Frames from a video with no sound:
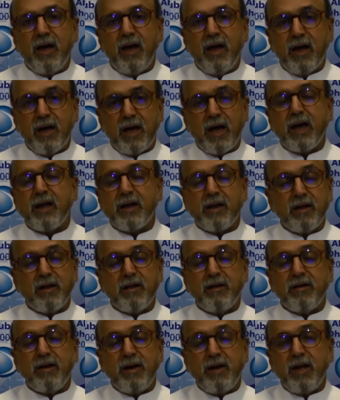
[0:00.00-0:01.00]
again,
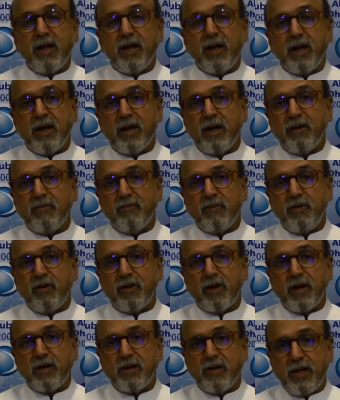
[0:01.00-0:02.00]
rating if you
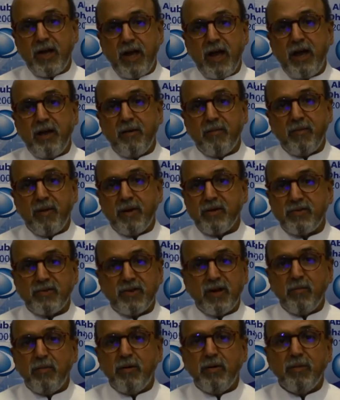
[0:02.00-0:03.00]
look at A and
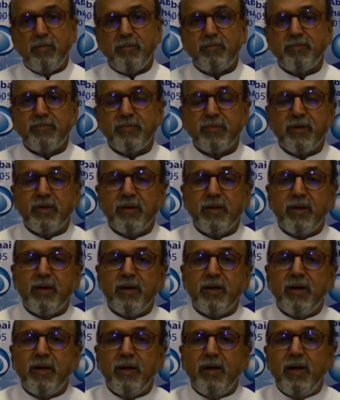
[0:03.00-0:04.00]
stable,
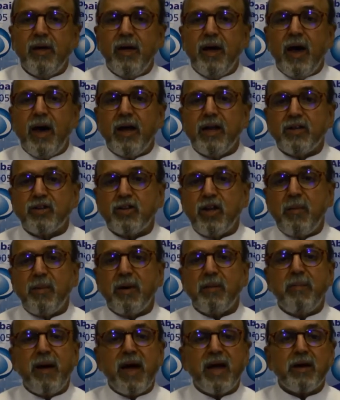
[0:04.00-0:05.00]
and
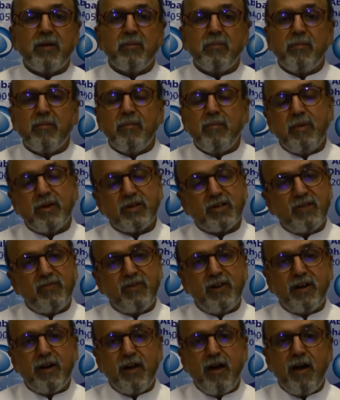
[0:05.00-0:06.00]
Islamic Bank Masraf
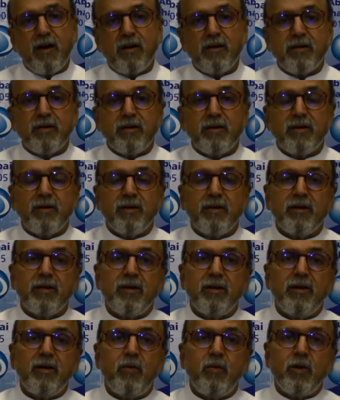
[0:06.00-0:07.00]
Al Rayan,
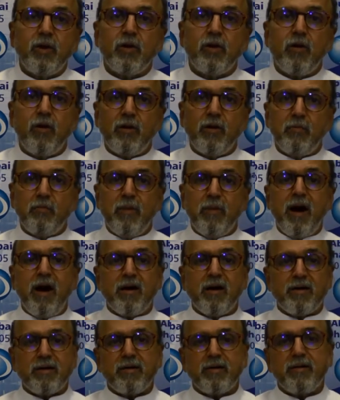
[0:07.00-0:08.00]
what you call MAR.